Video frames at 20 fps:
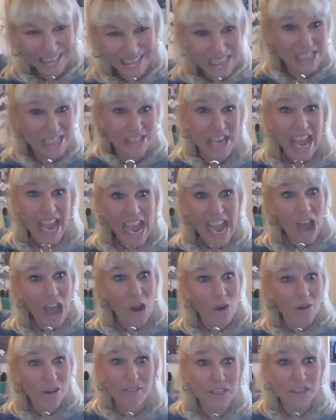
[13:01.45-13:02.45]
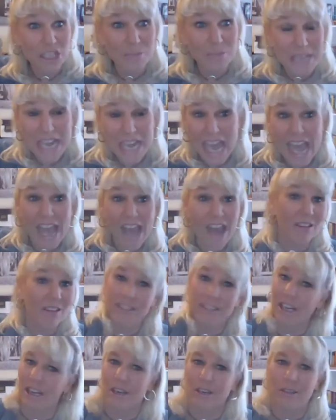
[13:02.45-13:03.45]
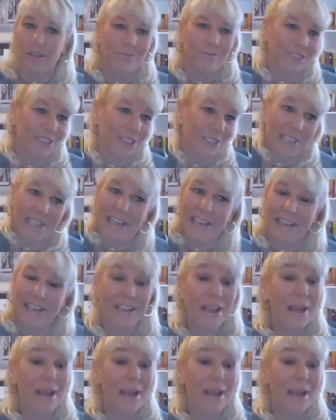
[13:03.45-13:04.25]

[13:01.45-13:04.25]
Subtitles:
Now, give it to me now. No, okay.